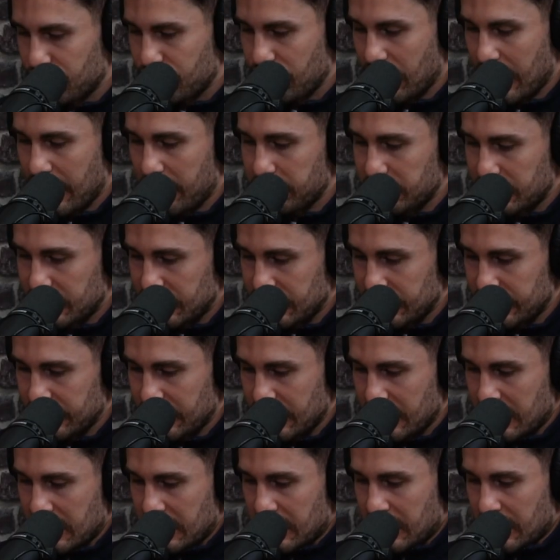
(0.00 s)
traps,
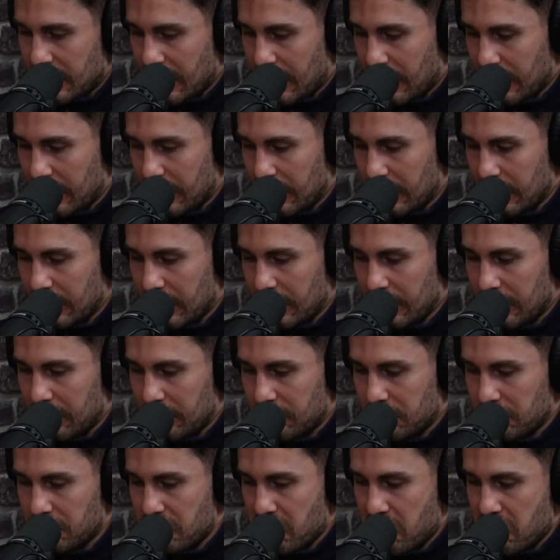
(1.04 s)

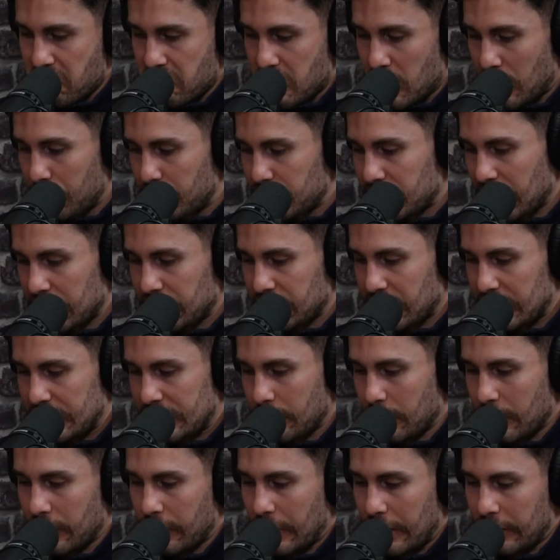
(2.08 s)
potentially
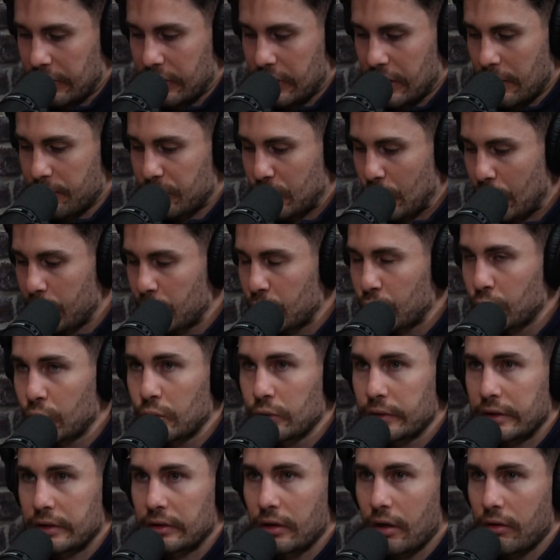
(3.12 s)
some of like the
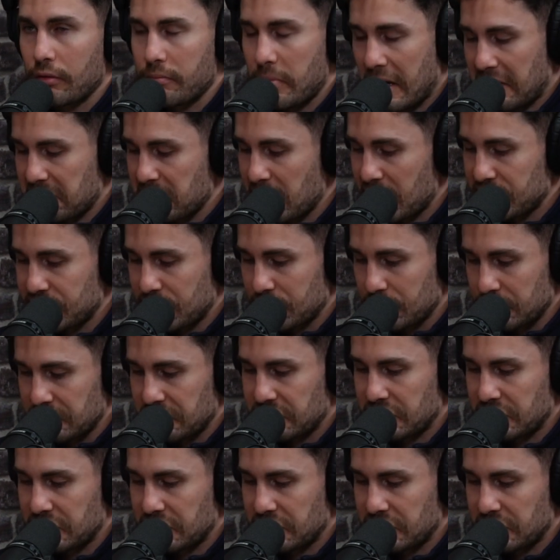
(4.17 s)
abdominal and lower back muscles.